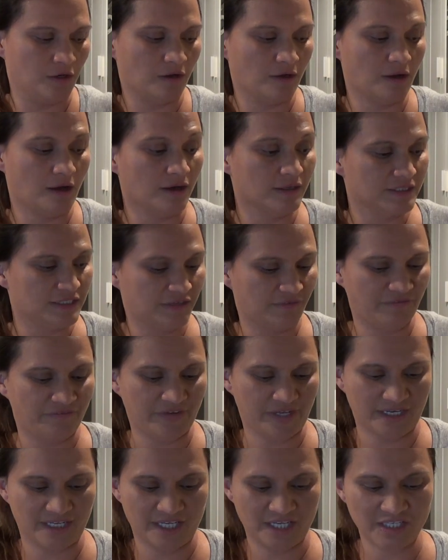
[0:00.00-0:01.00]
glossy
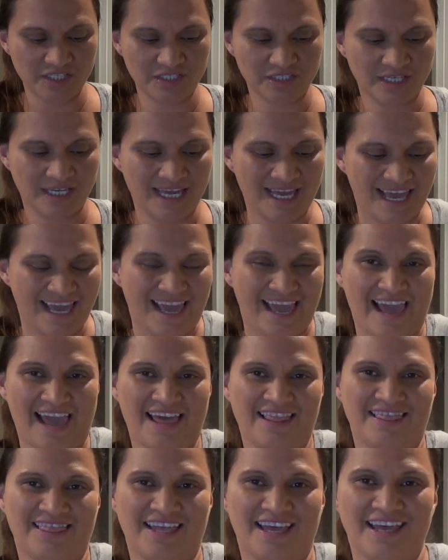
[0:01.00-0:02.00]
finish.
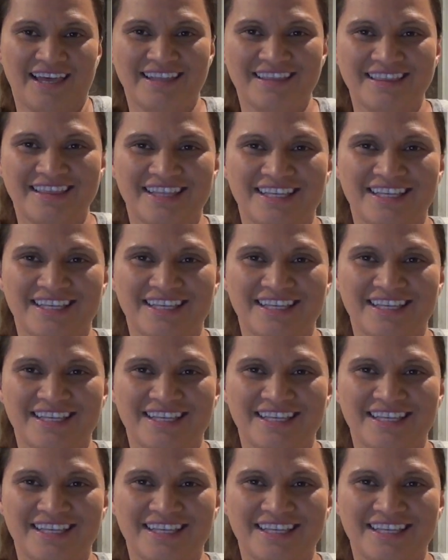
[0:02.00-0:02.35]
And then